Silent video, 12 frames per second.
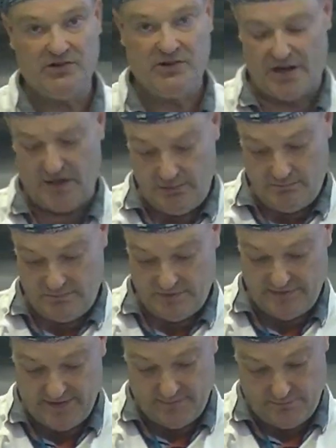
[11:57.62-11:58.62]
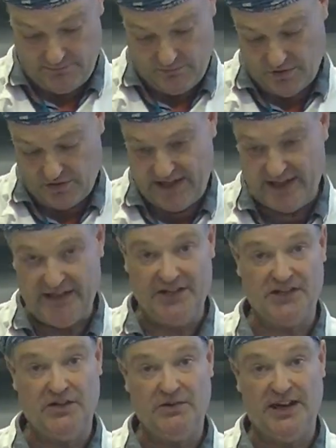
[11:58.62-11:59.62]
at home, and they've got the
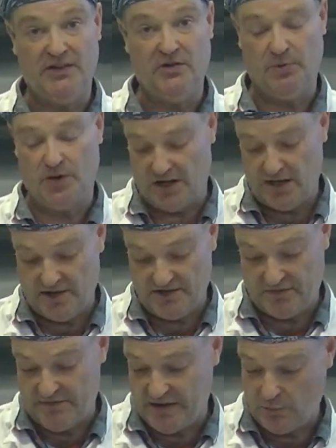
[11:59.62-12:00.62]
inkling too, they could put a glass of red